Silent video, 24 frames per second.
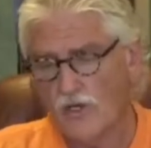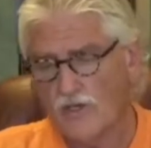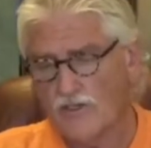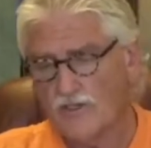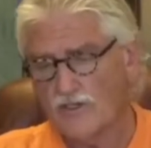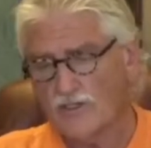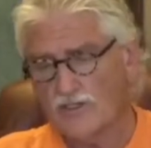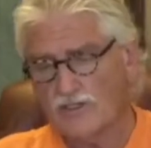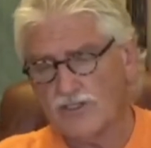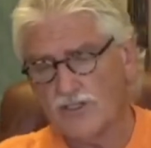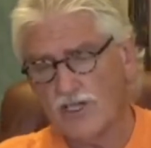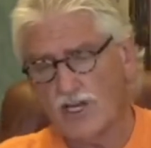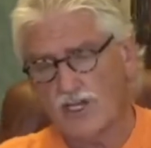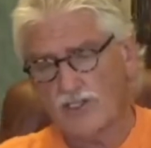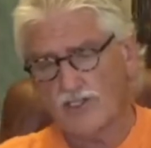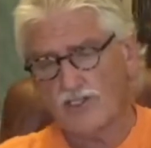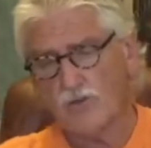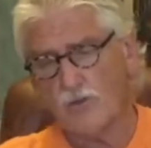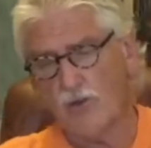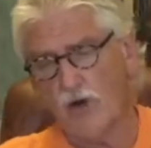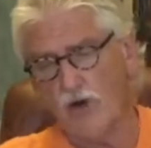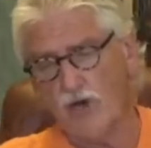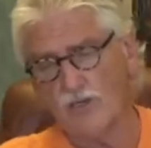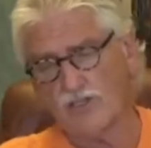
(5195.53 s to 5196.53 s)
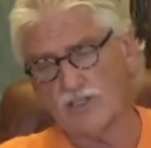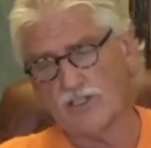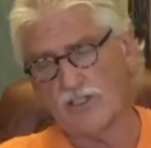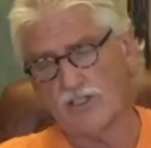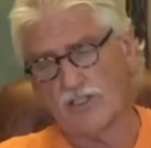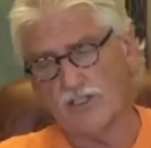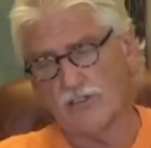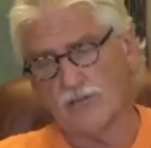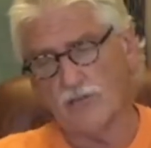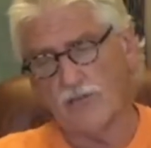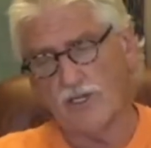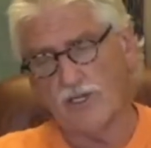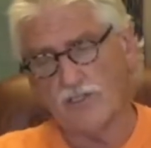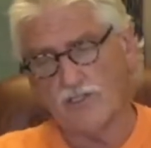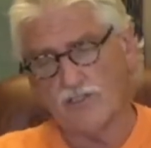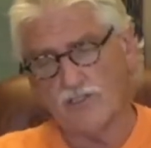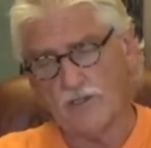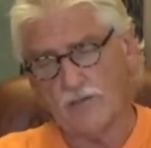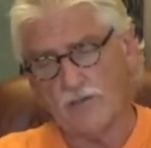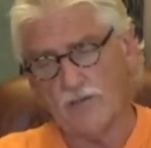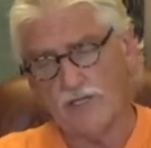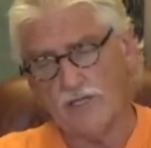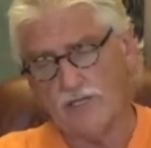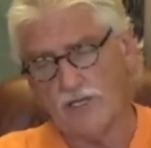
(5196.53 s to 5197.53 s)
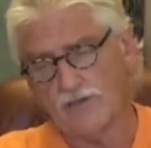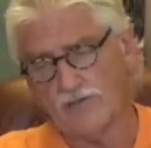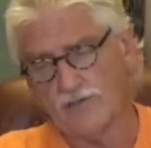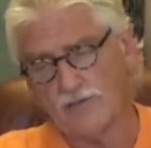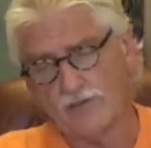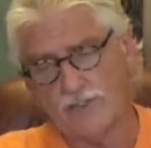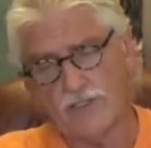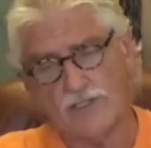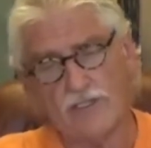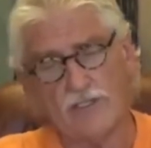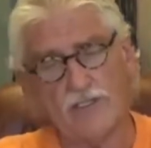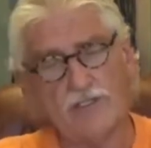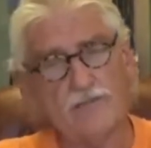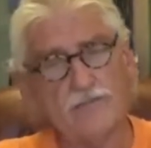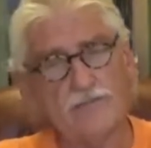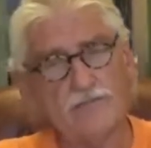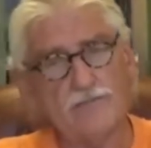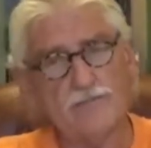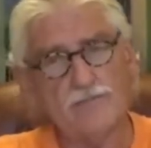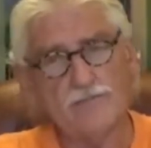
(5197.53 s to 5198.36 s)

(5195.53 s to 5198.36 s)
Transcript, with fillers: This chest wall is a little weak, so be careful here.